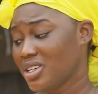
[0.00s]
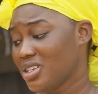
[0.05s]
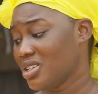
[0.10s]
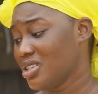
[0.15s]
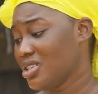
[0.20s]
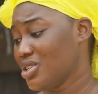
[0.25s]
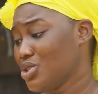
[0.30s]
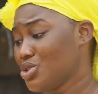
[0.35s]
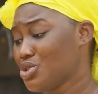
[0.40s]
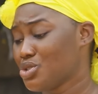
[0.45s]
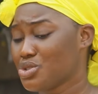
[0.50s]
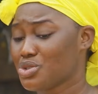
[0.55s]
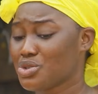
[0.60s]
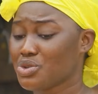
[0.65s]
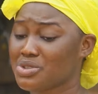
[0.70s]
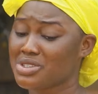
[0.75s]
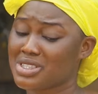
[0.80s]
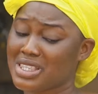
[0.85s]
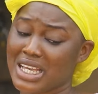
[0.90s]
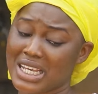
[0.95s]
It's
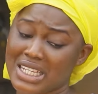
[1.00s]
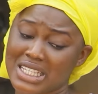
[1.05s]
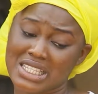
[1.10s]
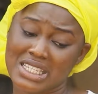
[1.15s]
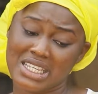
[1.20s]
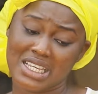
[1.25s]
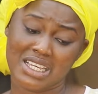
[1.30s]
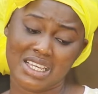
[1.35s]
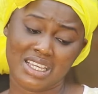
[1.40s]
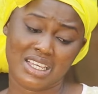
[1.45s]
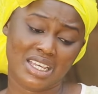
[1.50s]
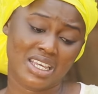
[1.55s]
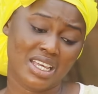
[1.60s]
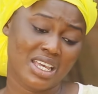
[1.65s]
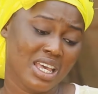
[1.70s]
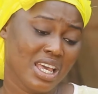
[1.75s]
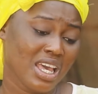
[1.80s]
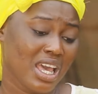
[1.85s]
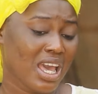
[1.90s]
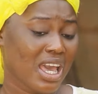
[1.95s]
just that
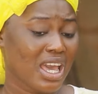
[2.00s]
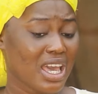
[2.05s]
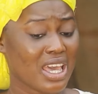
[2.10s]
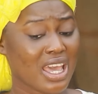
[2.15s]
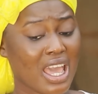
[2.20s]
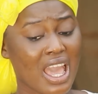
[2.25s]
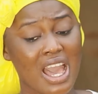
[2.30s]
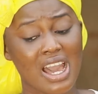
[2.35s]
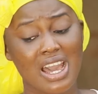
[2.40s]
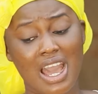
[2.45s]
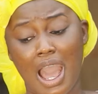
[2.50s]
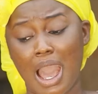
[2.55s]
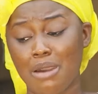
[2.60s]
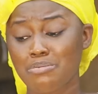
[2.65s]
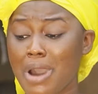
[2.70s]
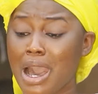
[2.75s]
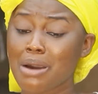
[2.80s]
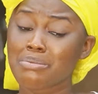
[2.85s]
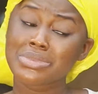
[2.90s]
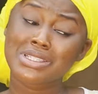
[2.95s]

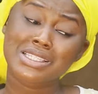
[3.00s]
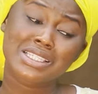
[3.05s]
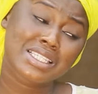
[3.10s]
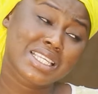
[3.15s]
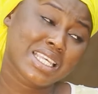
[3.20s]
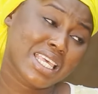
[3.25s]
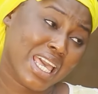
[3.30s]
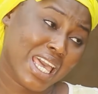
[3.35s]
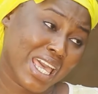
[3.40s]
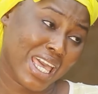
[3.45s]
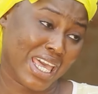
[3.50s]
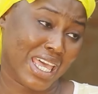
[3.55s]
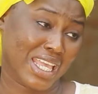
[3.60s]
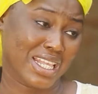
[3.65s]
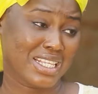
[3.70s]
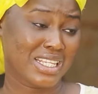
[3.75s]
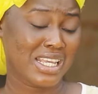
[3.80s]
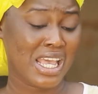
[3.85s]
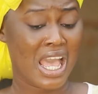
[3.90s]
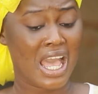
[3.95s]
I'm
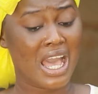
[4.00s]
scared.